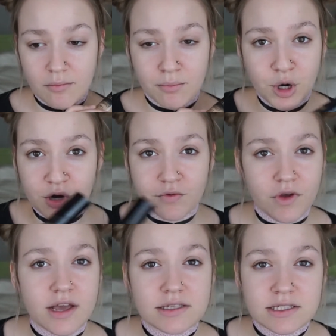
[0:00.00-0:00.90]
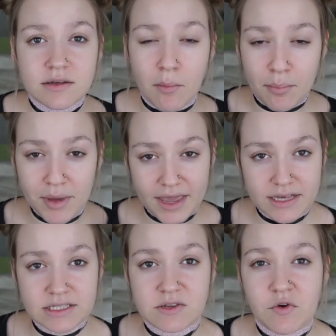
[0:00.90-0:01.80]
perfect
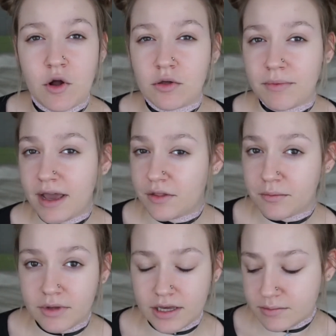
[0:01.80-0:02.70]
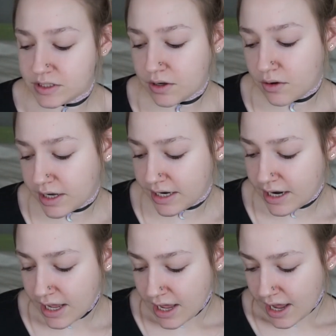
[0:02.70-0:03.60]
base for all of my other makeup to go on.
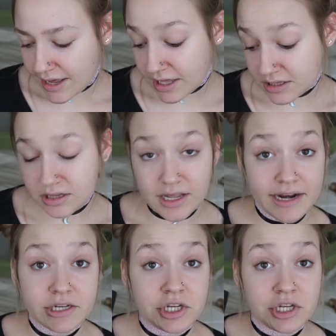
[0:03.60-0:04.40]
I got the lightest